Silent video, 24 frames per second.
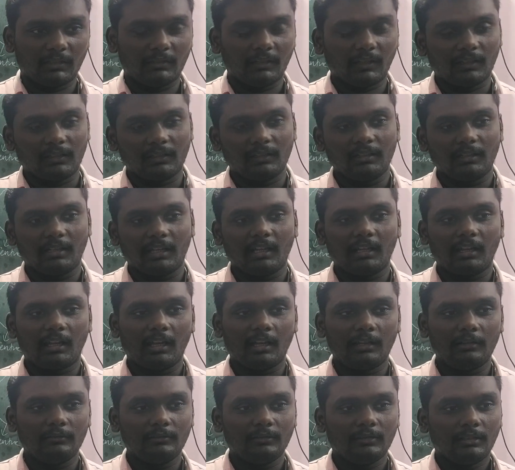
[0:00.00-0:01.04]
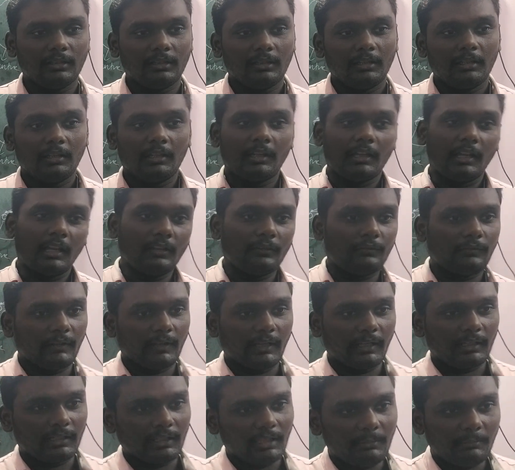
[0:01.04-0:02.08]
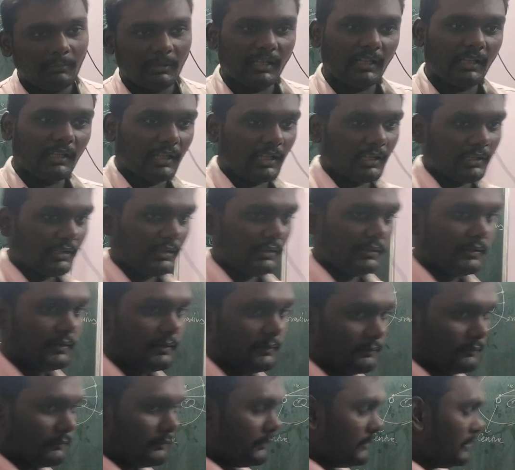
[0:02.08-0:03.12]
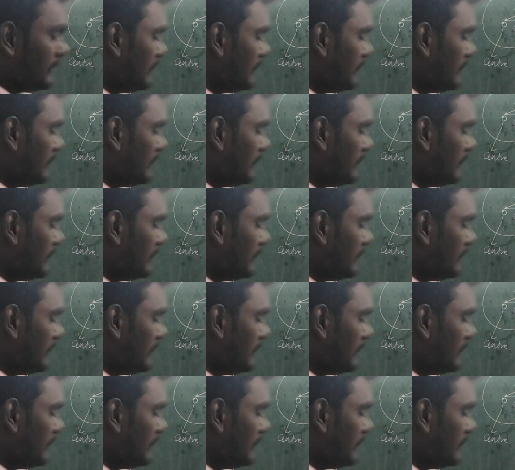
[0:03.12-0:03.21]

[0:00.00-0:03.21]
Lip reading: A circle can have infinitely many tangents.